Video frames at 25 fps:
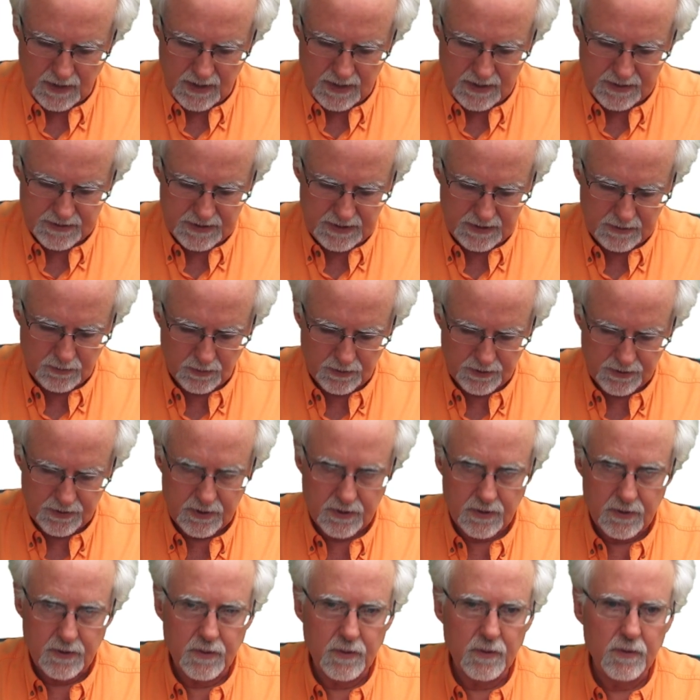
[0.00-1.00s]
is equal
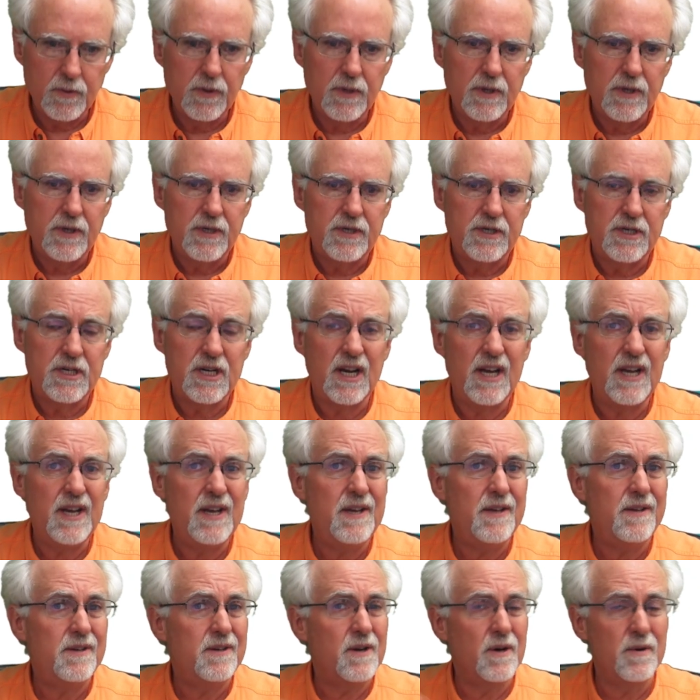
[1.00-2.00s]
to
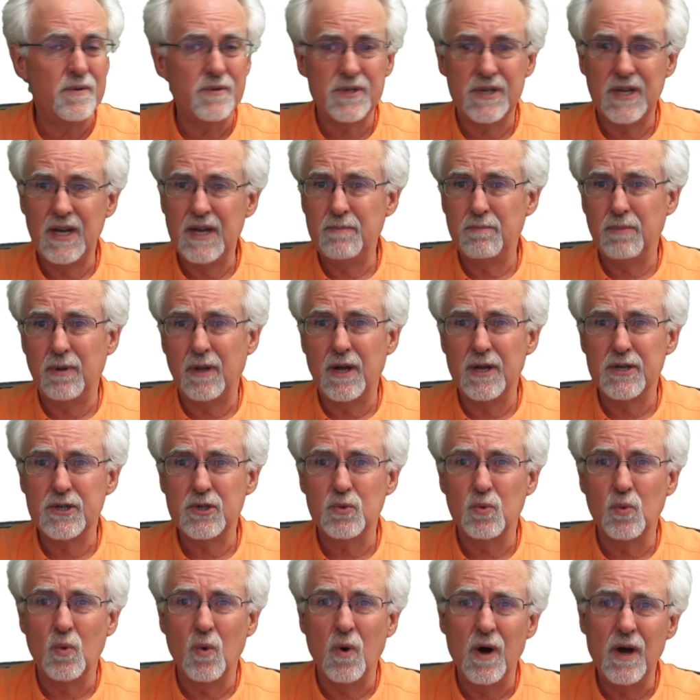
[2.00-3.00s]
j, don't say
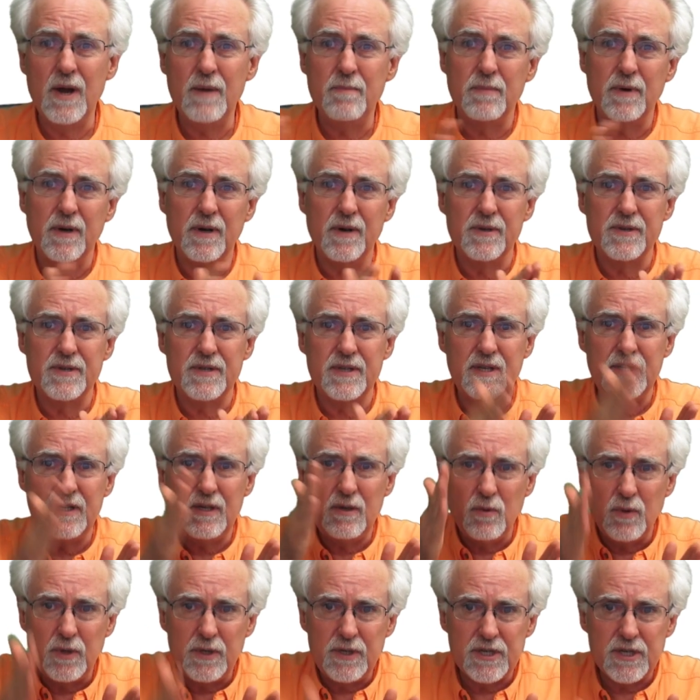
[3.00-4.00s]
plus one because then
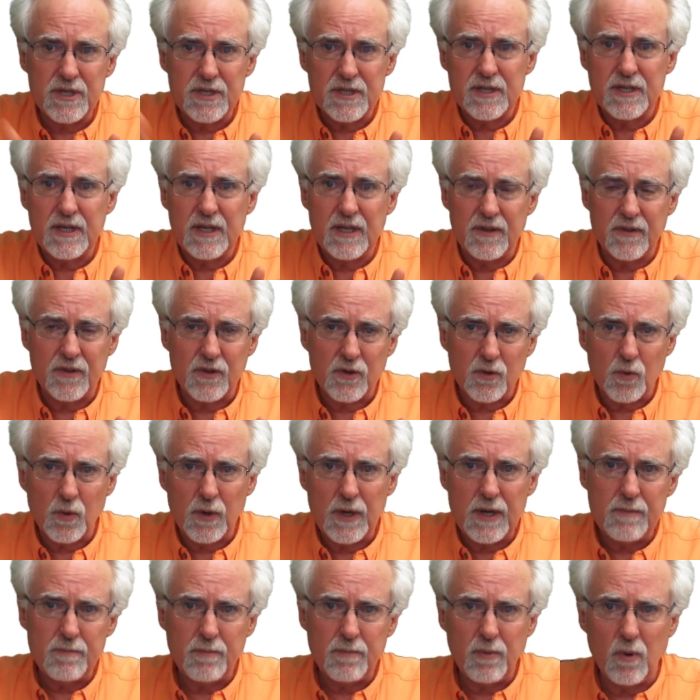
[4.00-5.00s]
you would just get
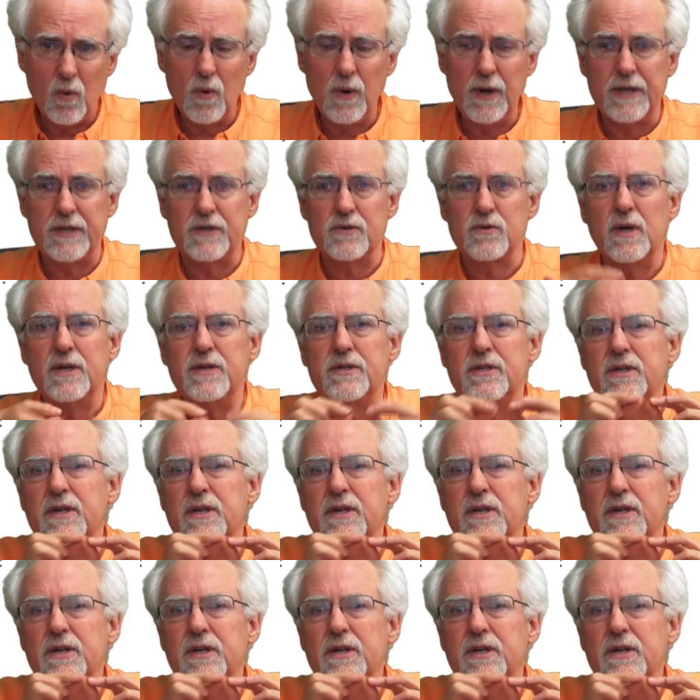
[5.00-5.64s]
three points, right?